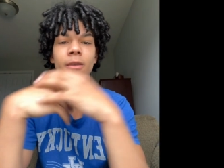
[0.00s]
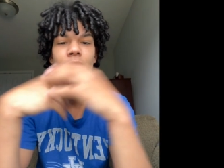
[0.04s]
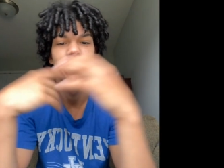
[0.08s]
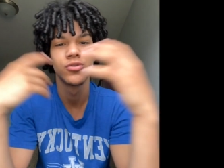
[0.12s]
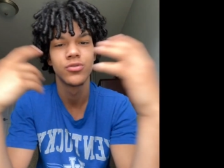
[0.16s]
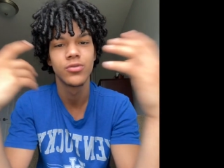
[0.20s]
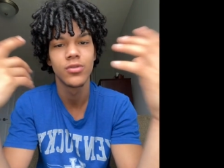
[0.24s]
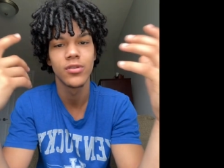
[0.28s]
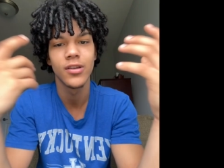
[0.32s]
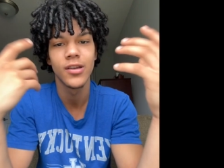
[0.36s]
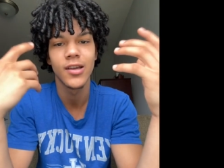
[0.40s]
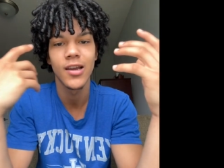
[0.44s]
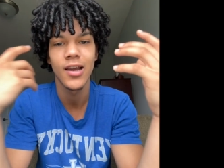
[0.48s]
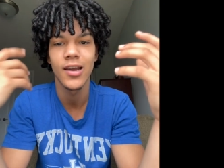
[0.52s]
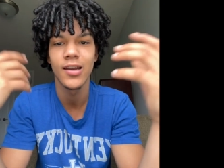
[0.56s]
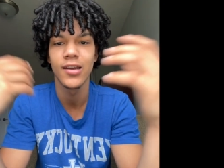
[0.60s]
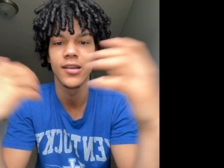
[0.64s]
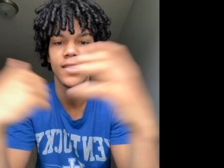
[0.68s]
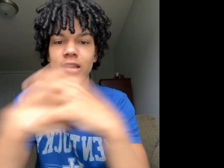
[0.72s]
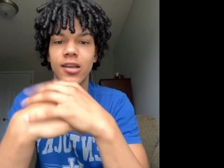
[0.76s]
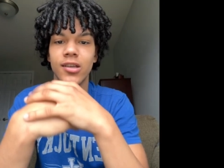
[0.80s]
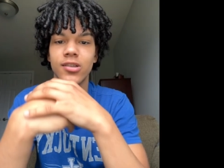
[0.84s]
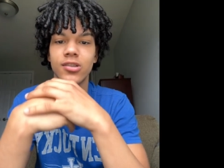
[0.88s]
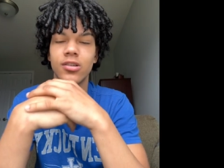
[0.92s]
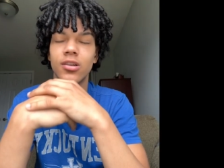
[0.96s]
It was really
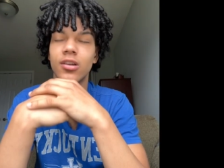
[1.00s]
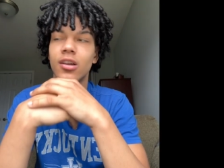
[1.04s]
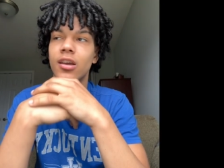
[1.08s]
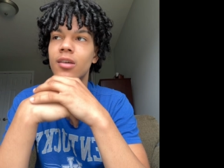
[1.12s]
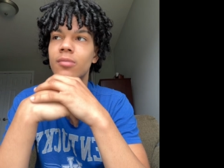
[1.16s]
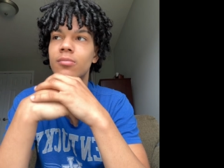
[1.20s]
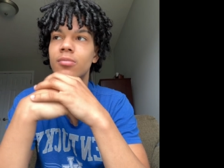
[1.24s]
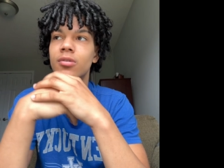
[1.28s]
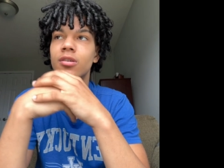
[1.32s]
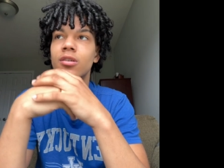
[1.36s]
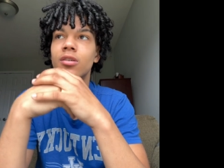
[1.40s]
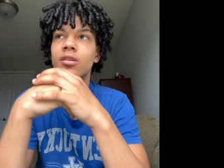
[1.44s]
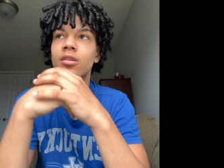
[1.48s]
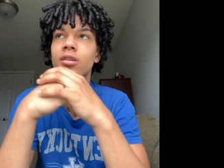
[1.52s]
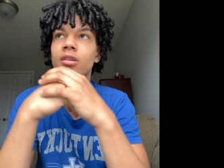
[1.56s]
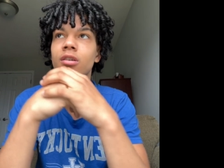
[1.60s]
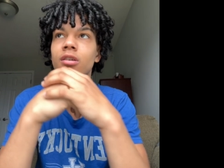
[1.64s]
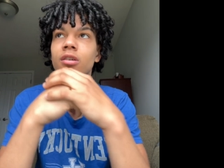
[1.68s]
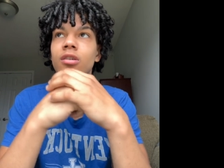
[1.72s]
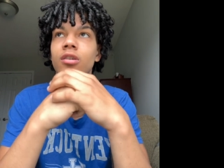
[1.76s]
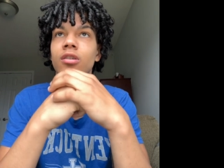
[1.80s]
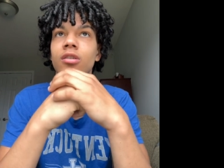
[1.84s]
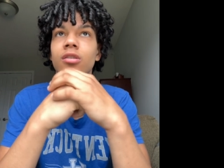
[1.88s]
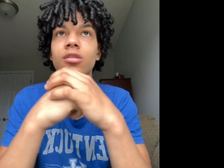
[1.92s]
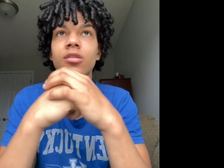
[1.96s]
kind of yesterday, but
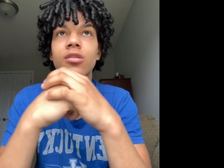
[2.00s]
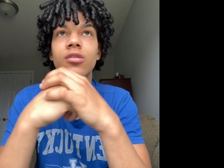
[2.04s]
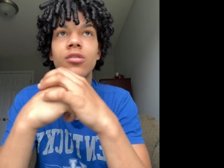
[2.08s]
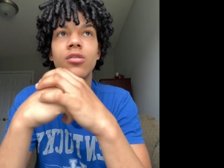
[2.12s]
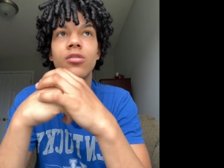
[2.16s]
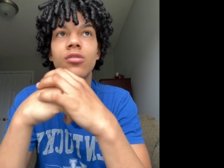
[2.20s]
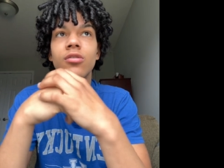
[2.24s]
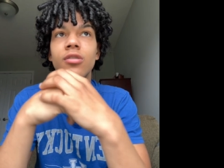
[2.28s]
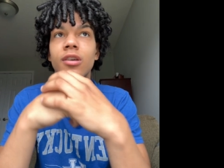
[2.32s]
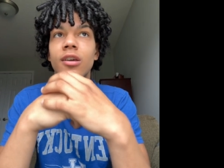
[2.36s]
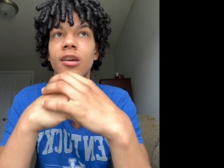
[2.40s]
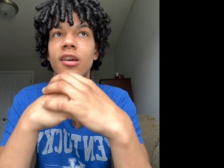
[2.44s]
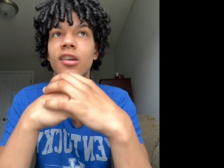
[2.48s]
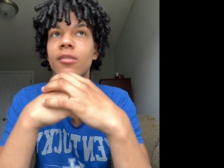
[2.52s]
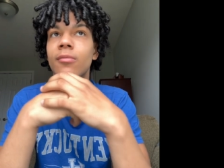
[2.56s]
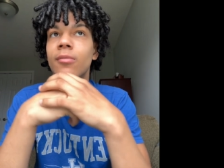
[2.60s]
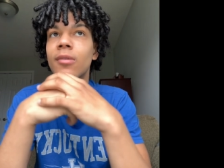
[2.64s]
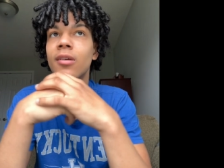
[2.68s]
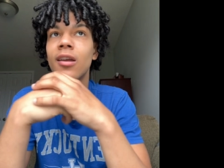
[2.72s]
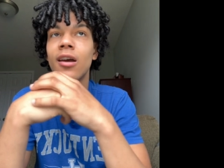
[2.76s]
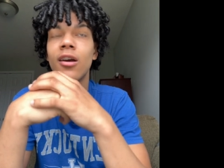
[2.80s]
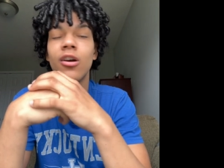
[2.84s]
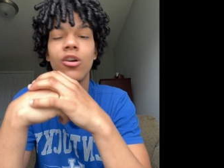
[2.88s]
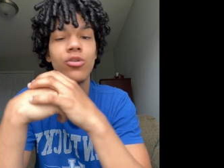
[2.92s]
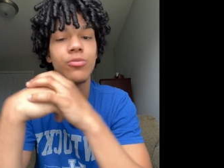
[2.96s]
yeah,
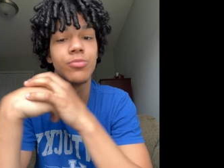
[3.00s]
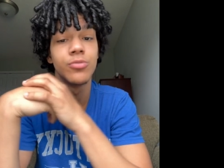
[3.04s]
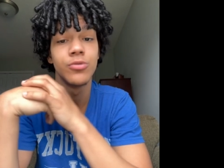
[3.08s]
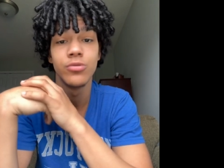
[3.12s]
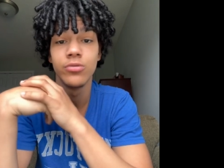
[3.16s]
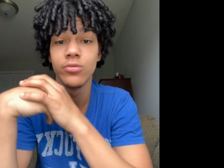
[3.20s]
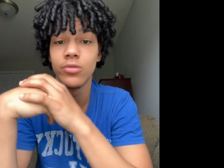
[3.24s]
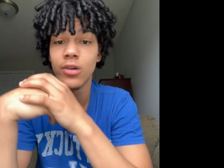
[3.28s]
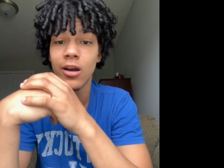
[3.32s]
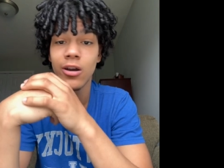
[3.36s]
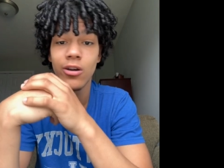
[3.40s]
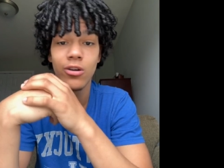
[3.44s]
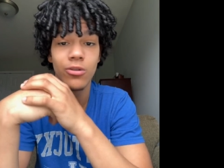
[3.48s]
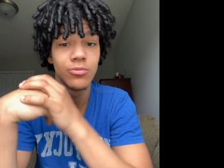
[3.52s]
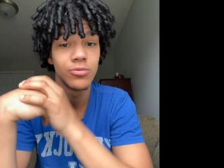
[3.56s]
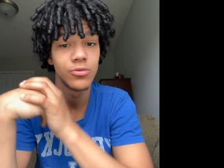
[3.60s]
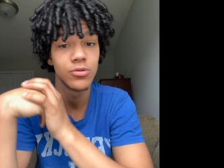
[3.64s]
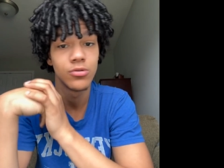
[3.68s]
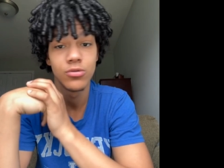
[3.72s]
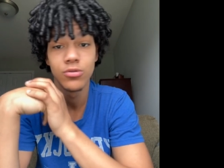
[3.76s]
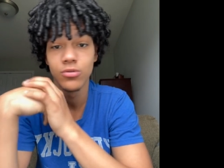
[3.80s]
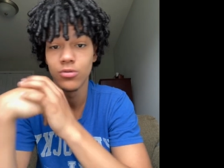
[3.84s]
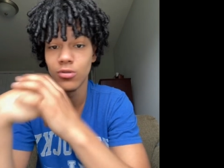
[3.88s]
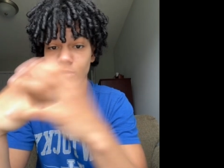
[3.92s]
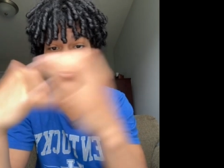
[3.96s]
man. I hope you.
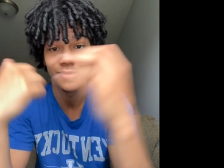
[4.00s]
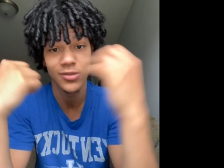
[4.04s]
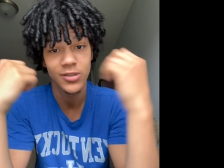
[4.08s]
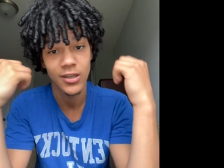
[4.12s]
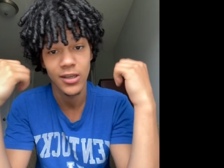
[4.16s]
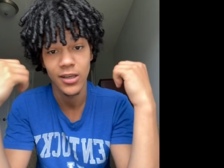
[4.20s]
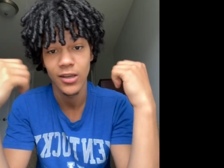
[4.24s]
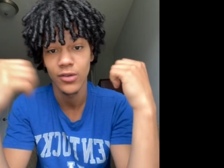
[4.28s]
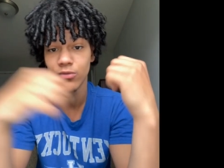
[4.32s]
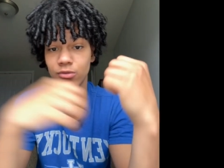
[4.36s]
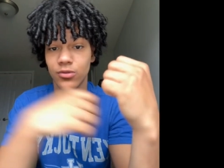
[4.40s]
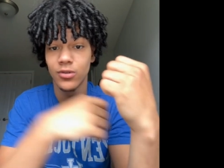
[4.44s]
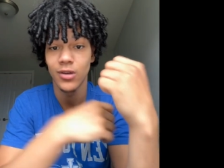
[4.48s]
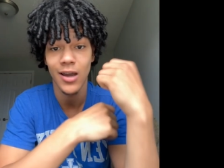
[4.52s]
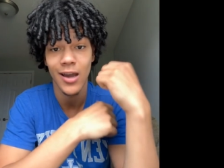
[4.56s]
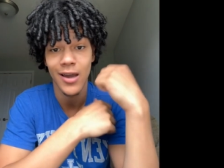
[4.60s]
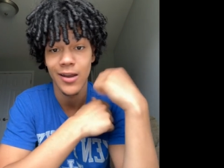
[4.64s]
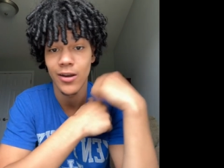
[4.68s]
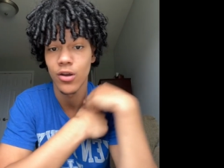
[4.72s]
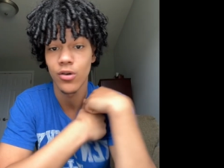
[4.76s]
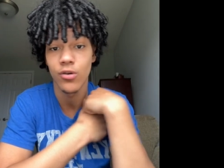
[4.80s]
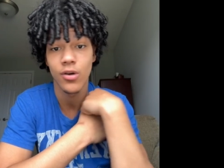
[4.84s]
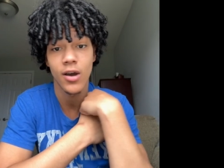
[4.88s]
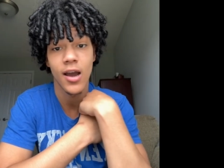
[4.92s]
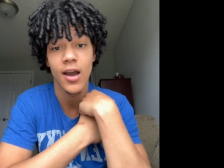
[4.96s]
You know what I'm saying.
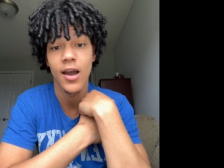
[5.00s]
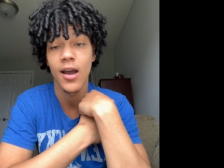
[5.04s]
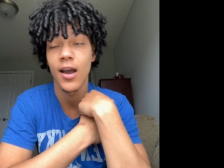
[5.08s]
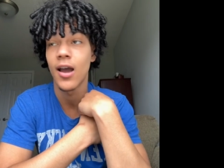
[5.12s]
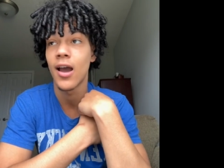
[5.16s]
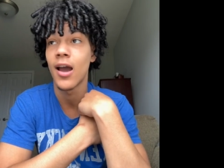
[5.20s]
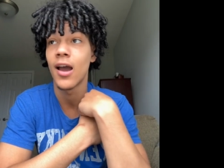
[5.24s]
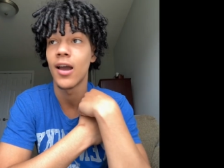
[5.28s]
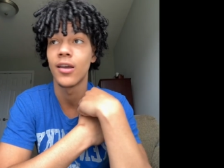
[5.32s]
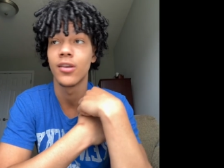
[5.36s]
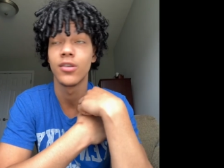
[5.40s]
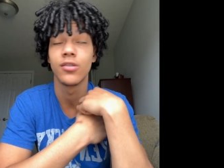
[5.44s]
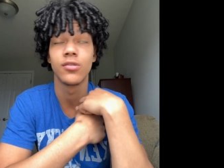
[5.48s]
I know. I